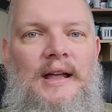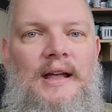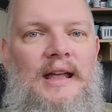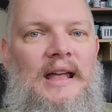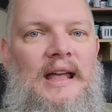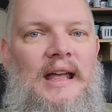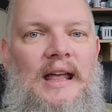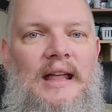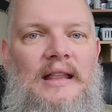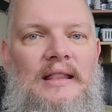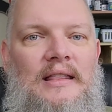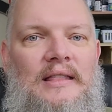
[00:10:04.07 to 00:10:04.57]

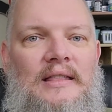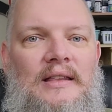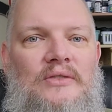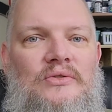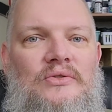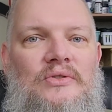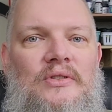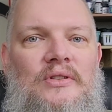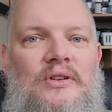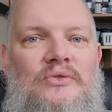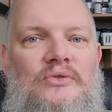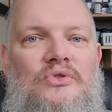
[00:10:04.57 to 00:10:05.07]
It,
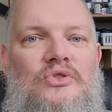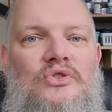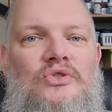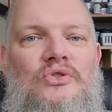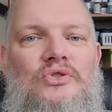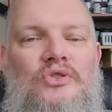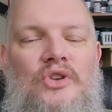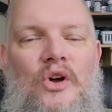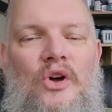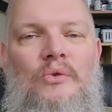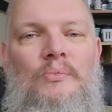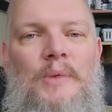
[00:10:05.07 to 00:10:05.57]
there's, there's
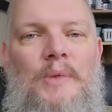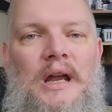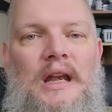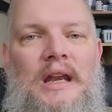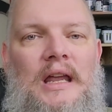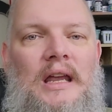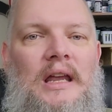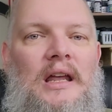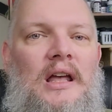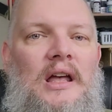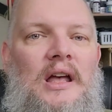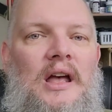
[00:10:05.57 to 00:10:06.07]
so
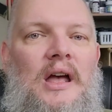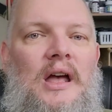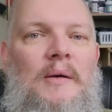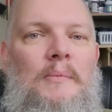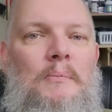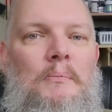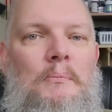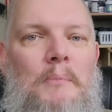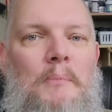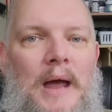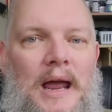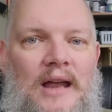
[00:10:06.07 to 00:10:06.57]
many
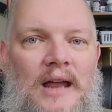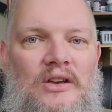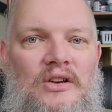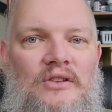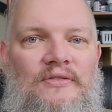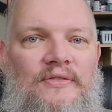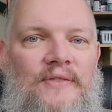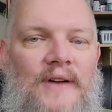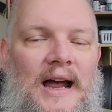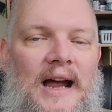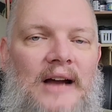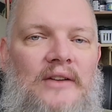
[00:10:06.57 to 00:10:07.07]

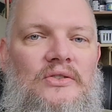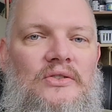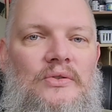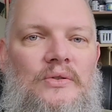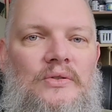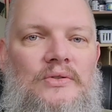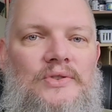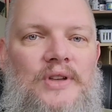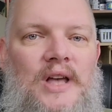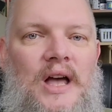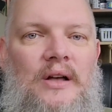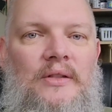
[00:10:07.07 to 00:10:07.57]

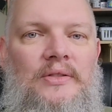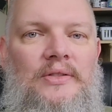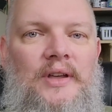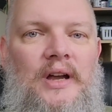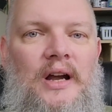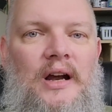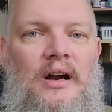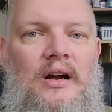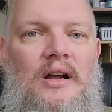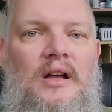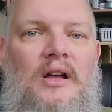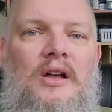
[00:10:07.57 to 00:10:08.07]
manufacturers out
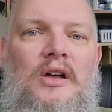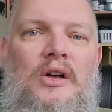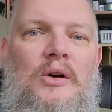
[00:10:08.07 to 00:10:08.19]
there.